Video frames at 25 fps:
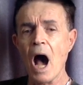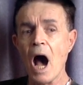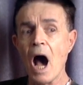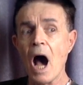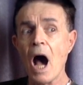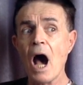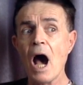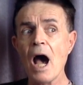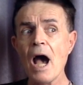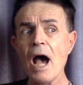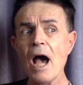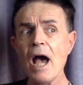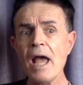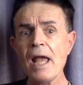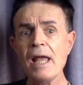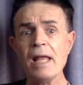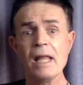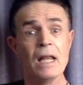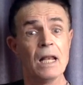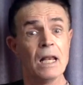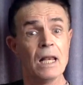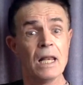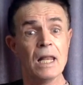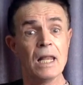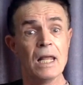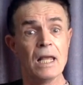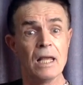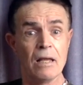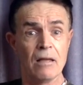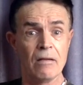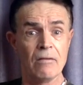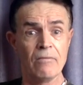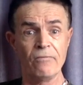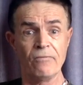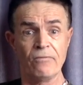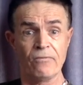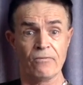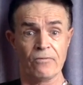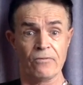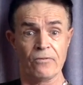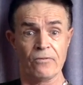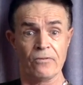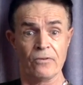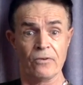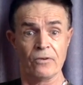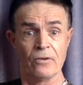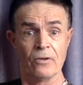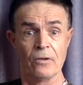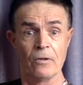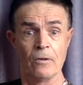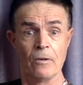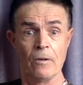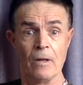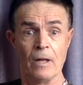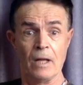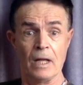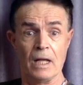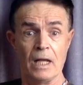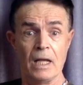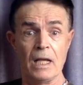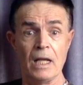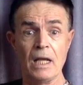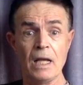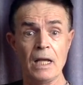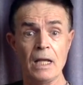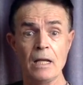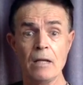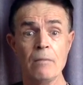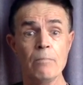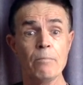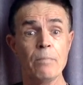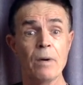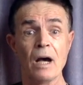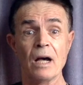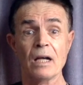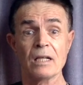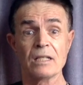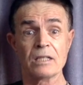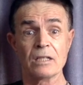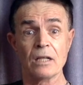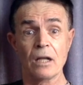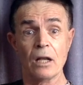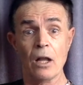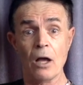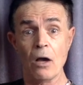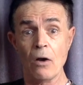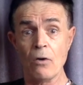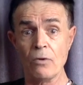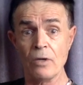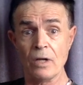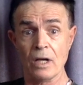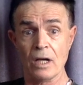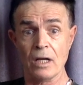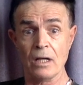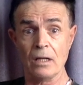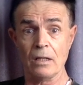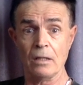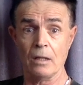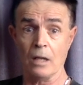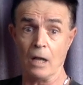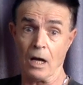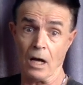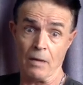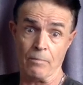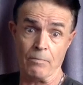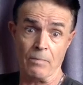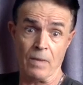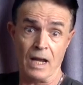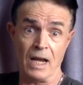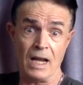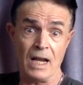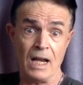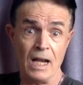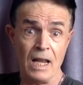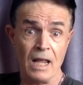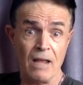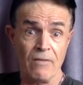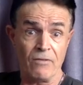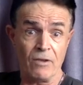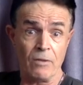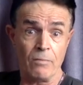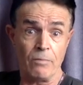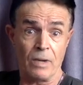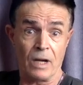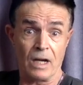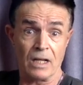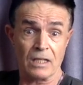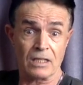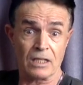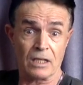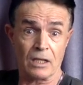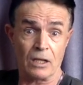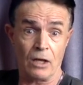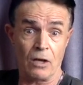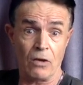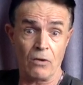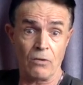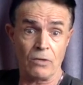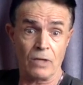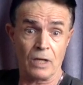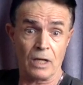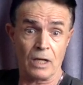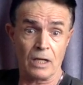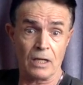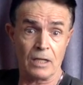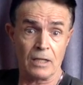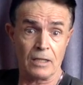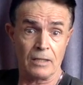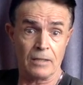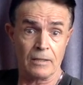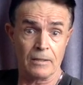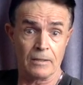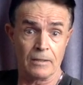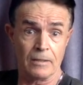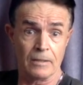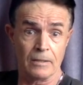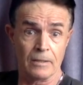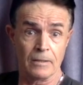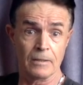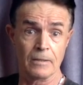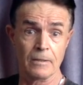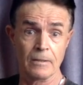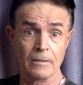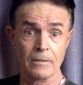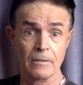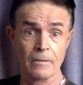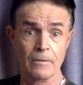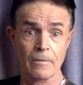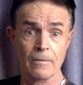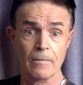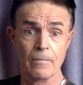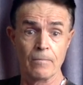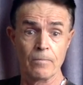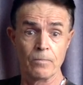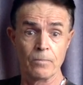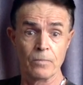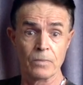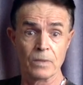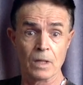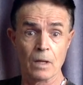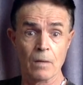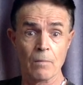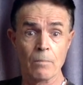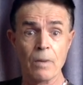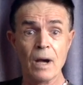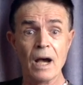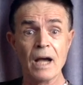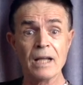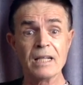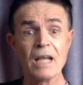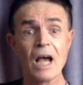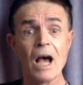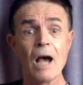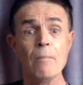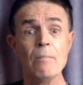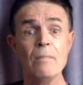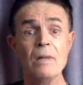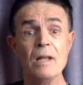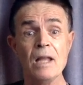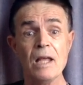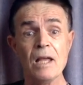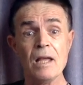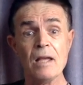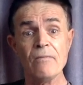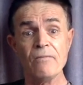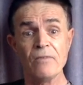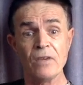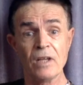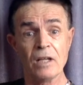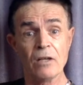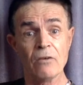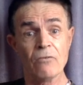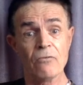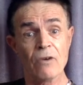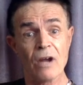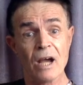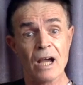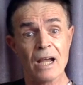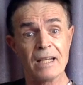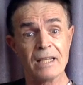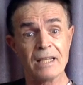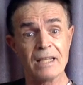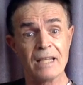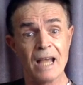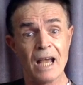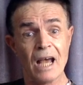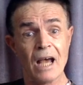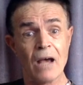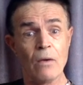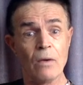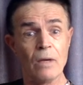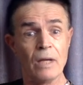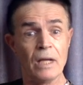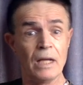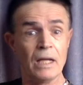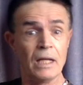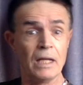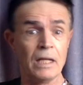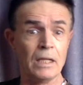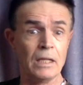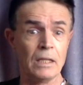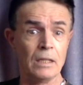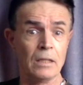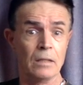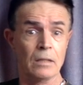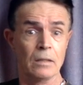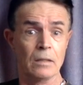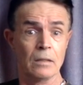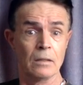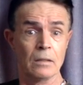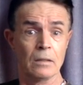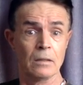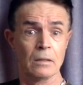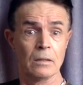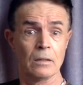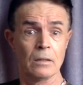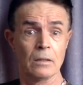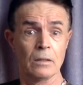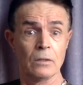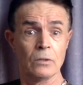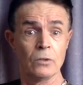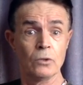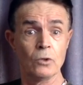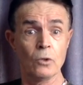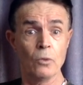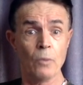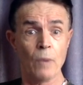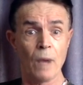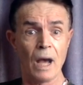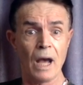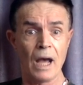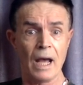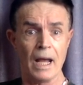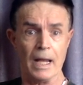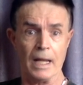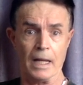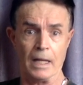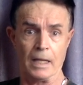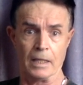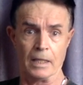I live in Barcelona. I may live in Barcelona, but I'm living right now in Dubai.